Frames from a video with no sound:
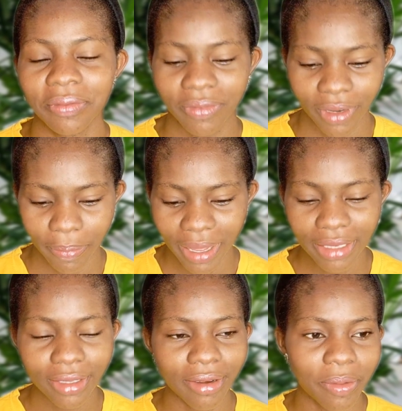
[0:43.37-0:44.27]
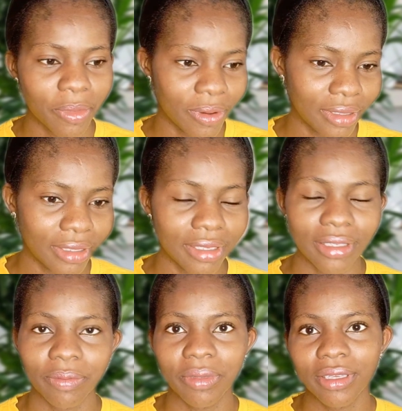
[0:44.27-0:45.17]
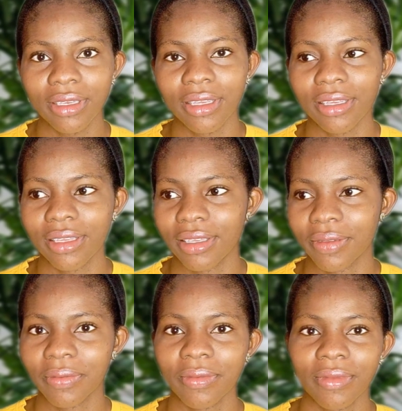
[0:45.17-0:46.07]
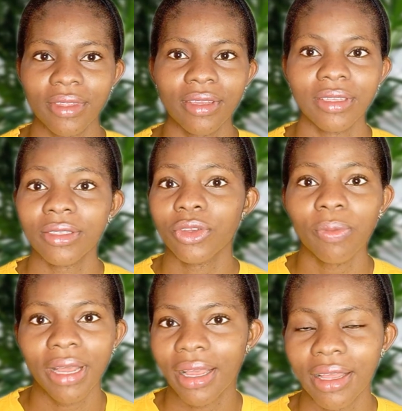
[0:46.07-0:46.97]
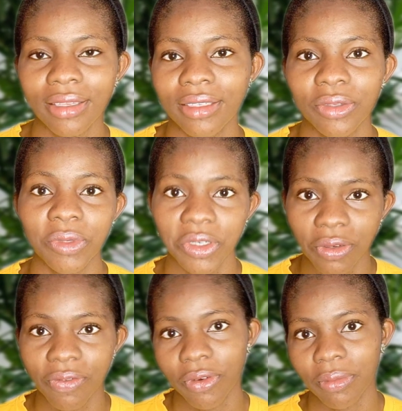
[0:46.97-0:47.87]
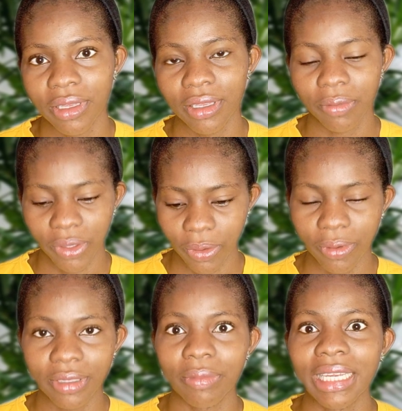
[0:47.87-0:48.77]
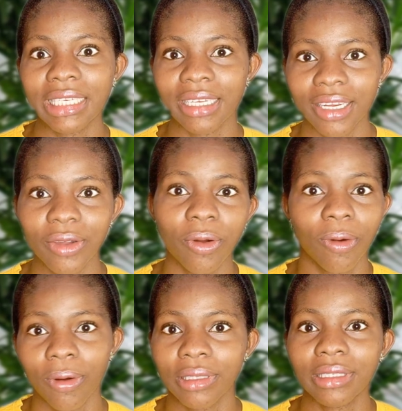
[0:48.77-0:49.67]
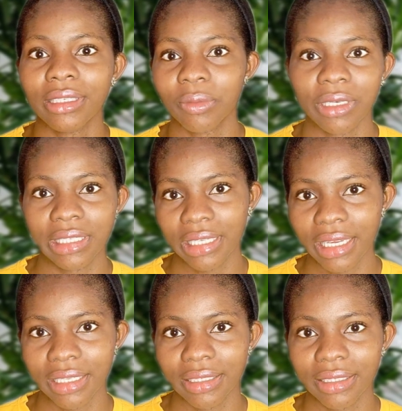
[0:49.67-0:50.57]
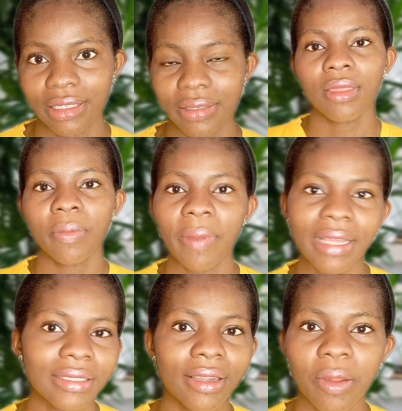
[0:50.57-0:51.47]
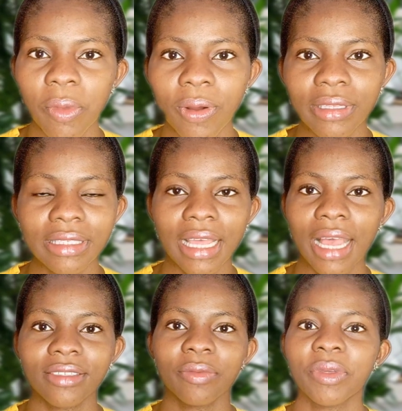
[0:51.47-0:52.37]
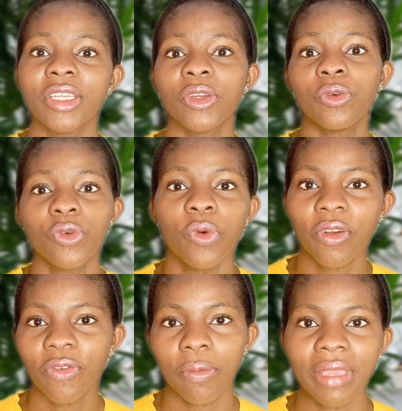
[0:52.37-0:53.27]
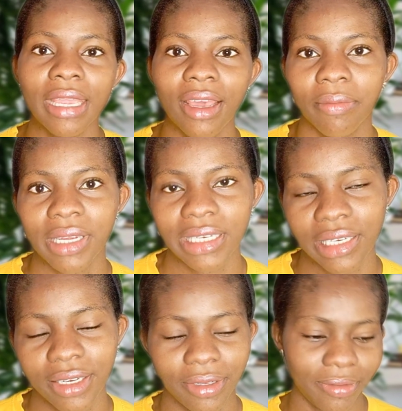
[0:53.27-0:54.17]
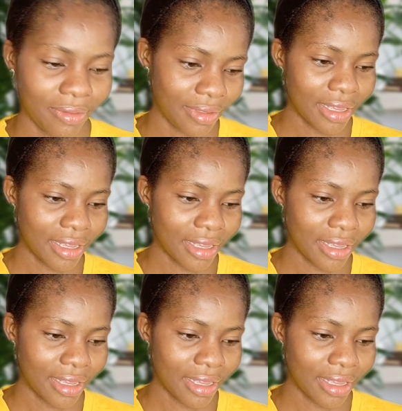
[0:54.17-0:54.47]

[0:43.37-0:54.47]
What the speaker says: For the past 3 months, it's been a sober situation for me because my channel got demonetized. The past 3 months hasn't been a good one for me and my channel.